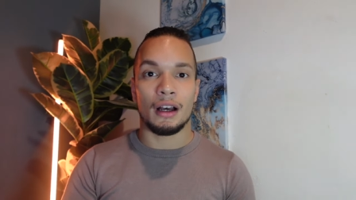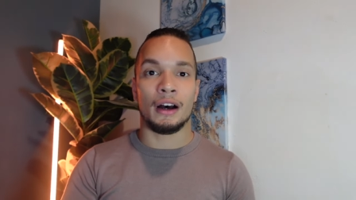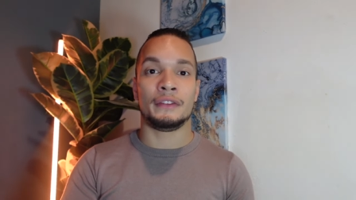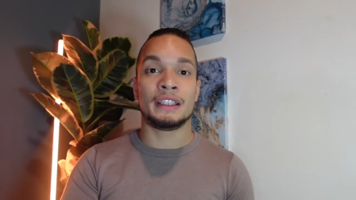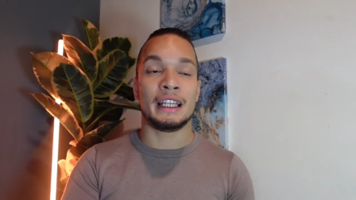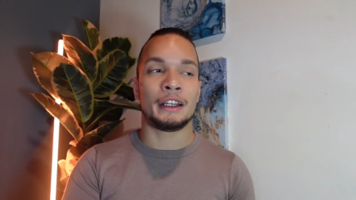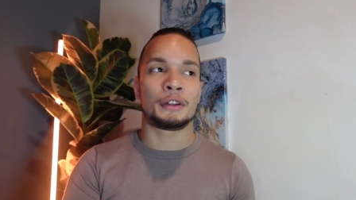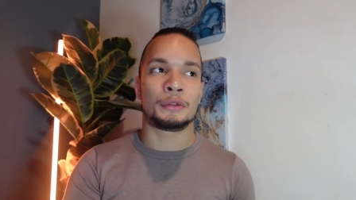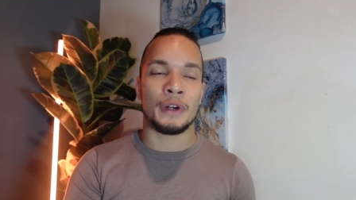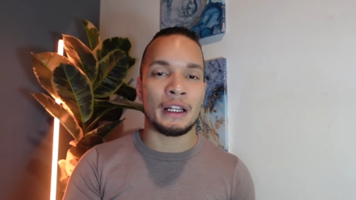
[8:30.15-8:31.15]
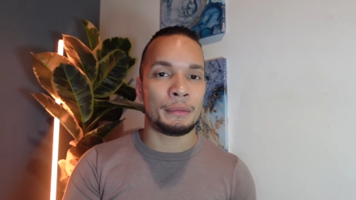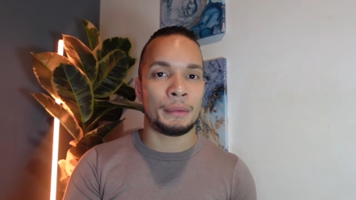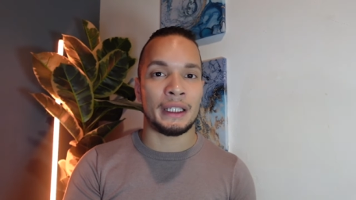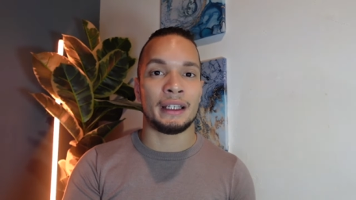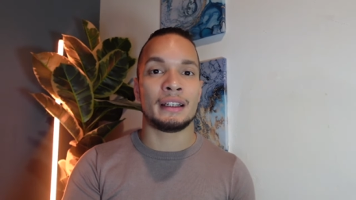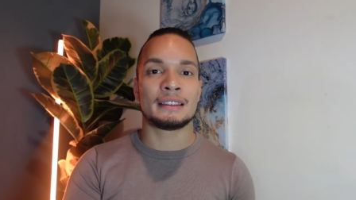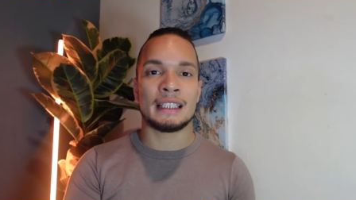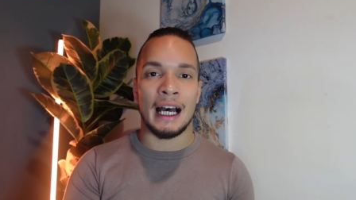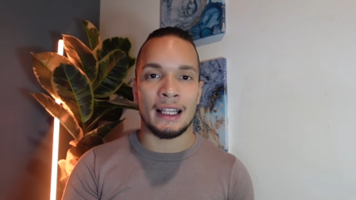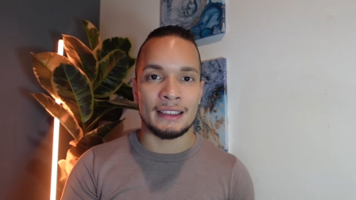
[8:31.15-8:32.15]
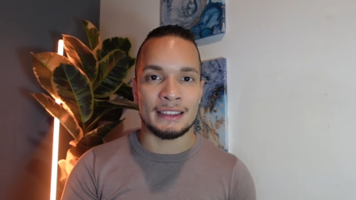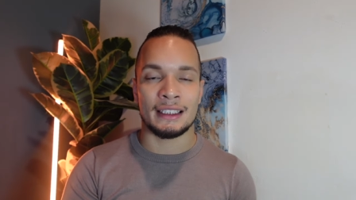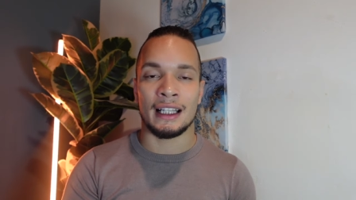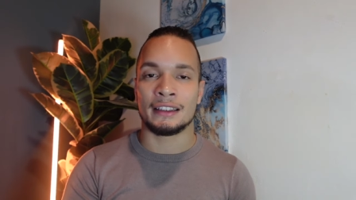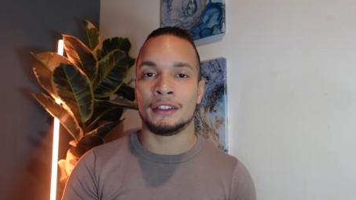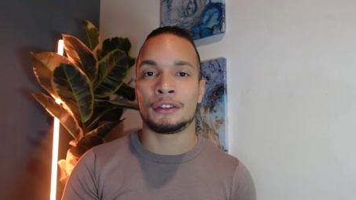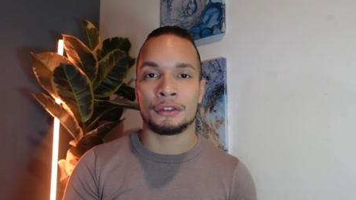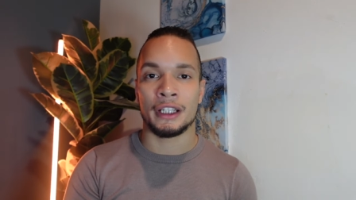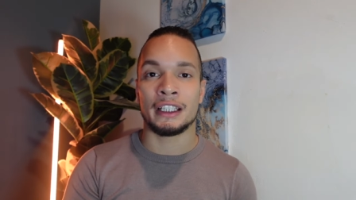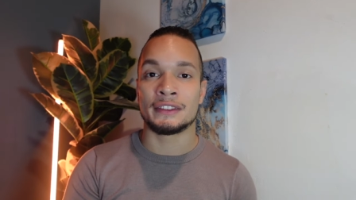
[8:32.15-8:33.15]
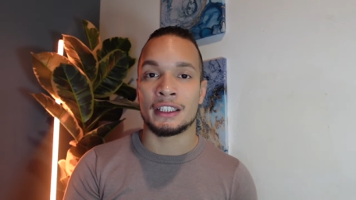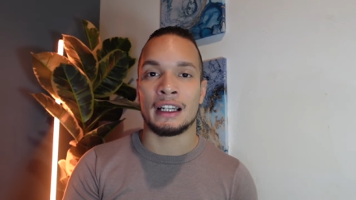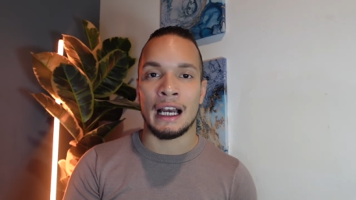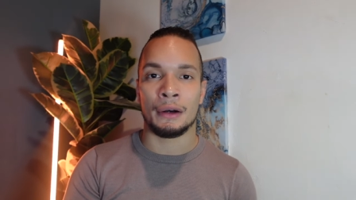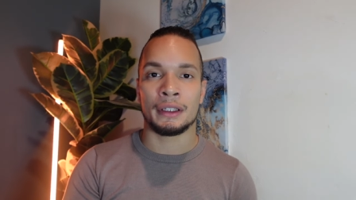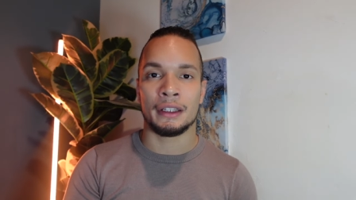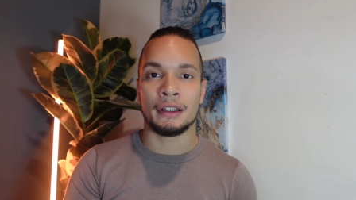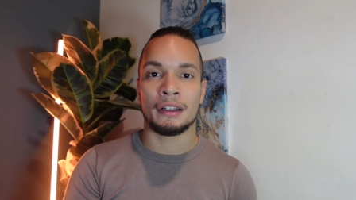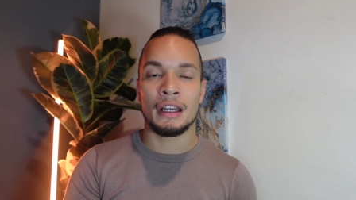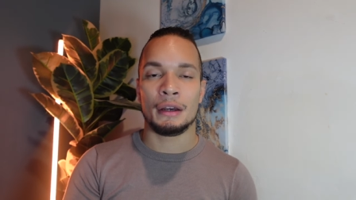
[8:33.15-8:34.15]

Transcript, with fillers: of the incredibly talented Latino creatives that are out here,